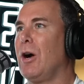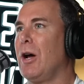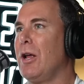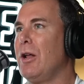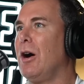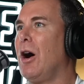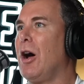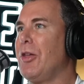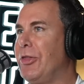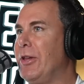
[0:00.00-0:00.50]

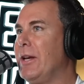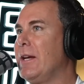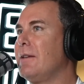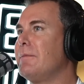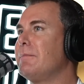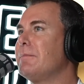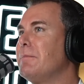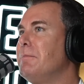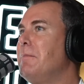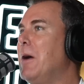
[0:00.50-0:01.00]
I think
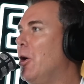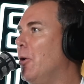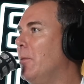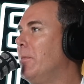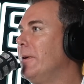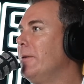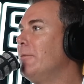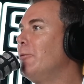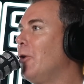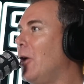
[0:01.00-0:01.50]

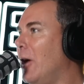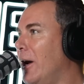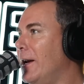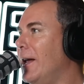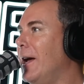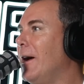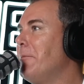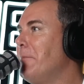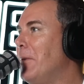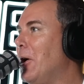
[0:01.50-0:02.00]
Melbourne
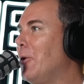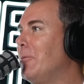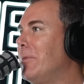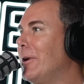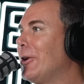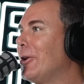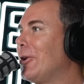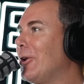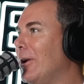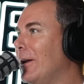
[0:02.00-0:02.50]

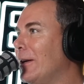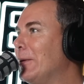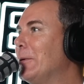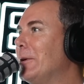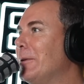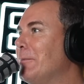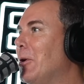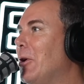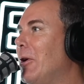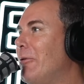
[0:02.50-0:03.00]
and
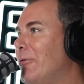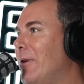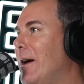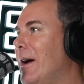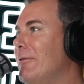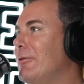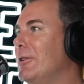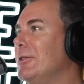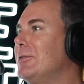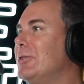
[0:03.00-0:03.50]
Collingwood are my
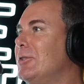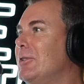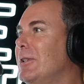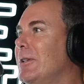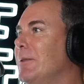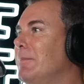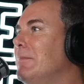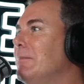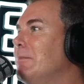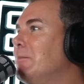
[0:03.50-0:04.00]
favourites
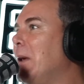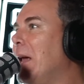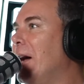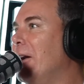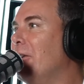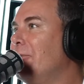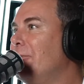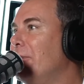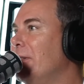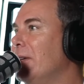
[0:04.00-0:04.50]
to play
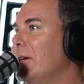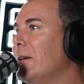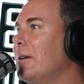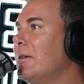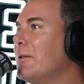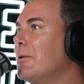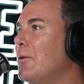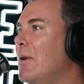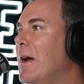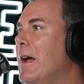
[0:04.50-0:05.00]
off in the
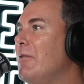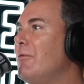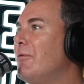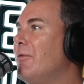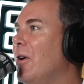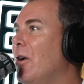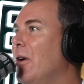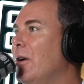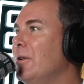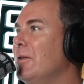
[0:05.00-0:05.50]
grand
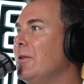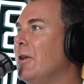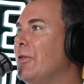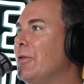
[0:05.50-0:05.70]
final.